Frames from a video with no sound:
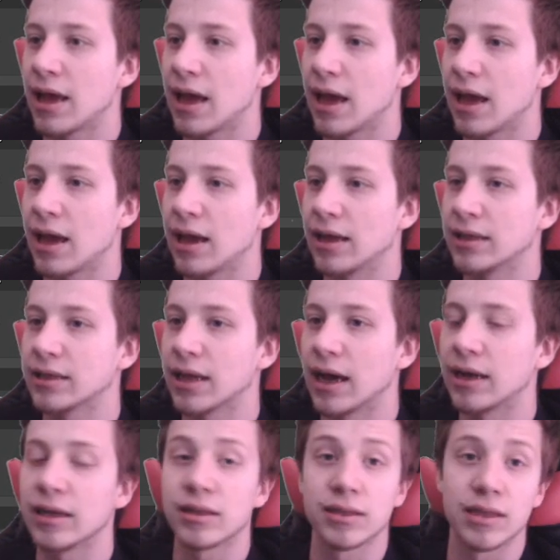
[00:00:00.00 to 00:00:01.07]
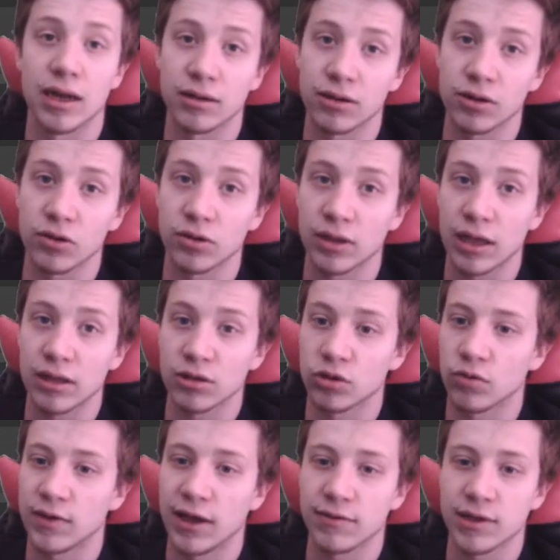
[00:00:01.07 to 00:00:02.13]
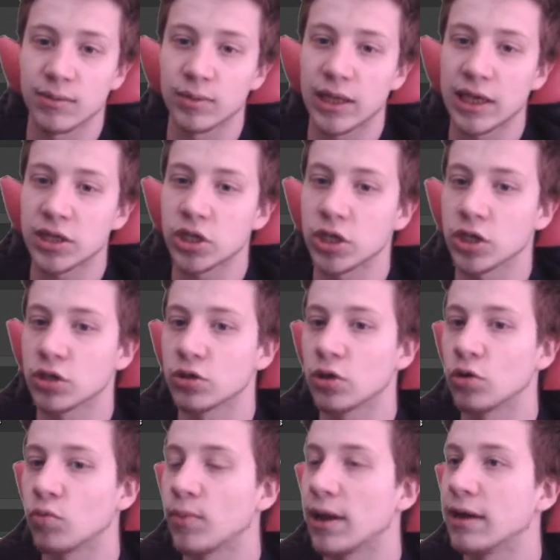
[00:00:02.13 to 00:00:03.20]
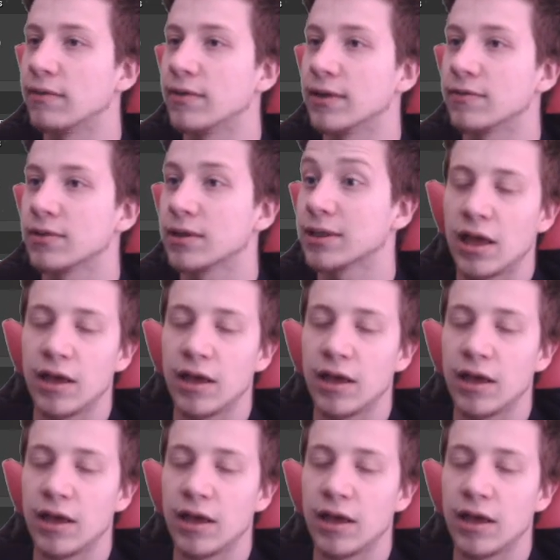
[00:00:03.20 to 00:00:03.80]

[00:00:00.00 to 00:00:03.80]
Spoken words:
and added starter content, so we have some textures to play with.